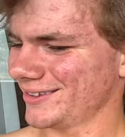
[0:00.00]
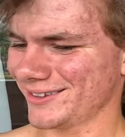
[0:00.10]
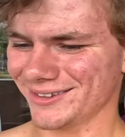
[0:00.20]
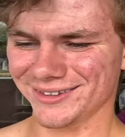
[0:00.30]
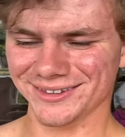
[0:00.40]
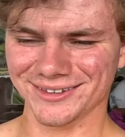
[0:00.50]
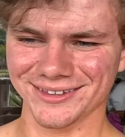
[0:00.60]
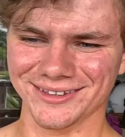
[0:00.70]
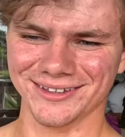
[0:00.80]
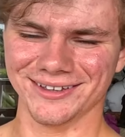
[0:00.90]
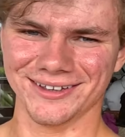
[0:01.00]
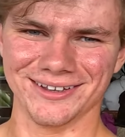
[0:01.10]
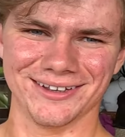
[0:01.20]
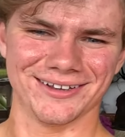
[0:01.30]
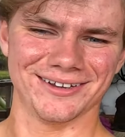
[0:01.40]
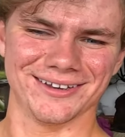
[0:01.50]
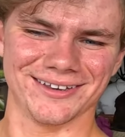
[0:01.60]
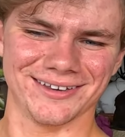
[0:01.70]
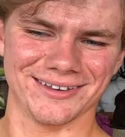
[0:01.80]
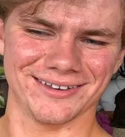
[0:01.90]

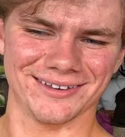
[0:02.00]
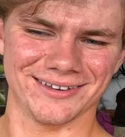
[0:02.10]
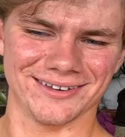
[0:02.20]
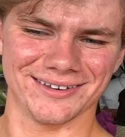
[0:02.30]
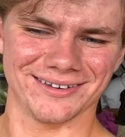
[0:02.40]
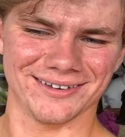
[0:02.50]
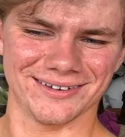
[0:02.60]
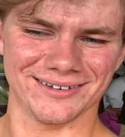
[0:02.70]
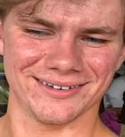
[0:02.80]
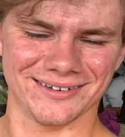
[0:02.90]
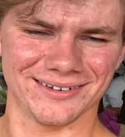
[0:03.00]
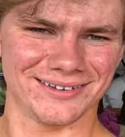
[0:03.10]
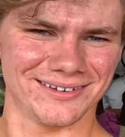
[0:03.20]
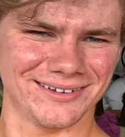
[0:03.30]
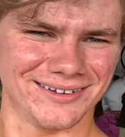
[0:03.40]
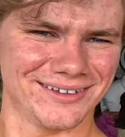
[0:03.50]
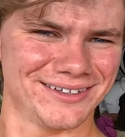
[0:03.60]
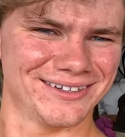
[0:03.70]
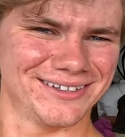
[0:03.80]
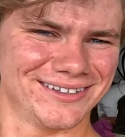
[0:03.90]

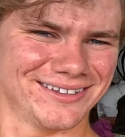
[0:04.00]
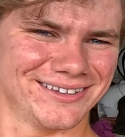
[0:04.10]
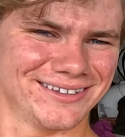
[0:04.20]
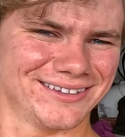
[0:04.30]
This person isn't speaking.